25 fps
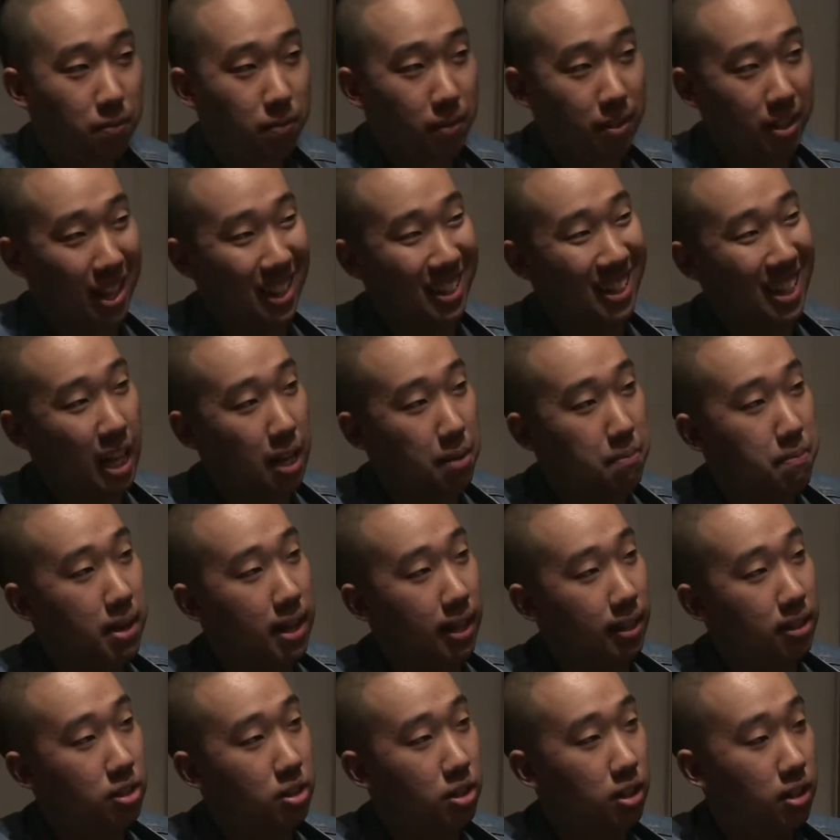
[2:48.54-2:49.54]
And I came
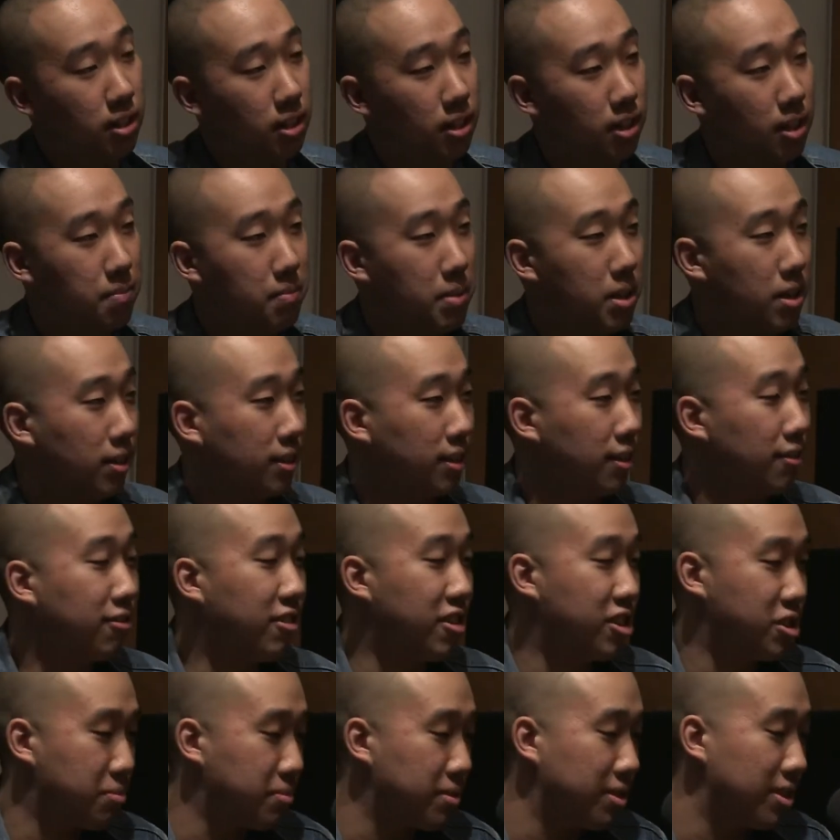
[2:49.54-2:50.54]
back to America
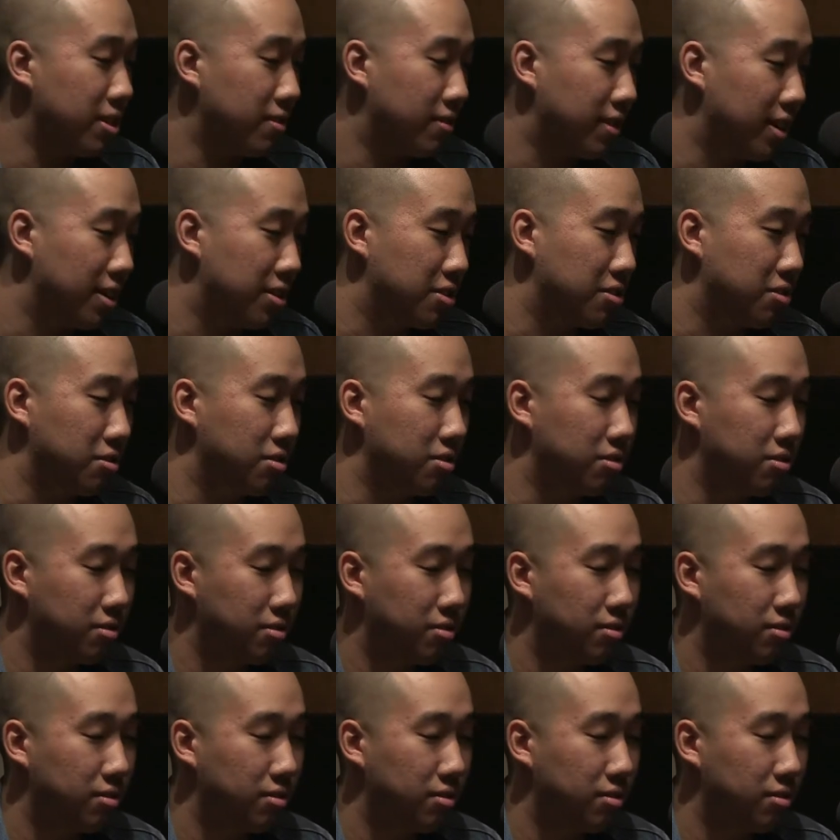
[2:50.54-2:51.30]
freshman year of high school.